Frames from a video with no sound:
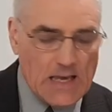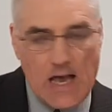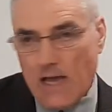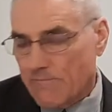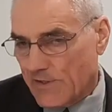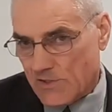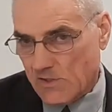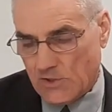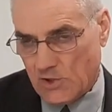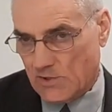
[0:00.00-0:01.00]

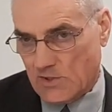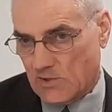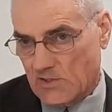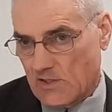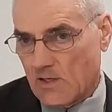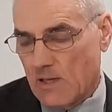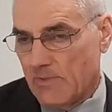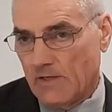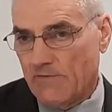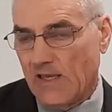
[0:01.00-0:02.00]
Obviously, Jesus isn't
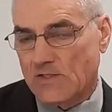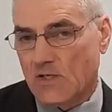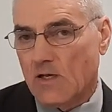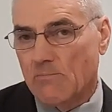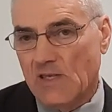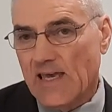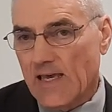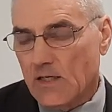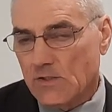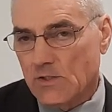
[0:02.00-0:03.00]
coming if he hasn't come
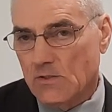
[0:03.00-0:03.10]
yet.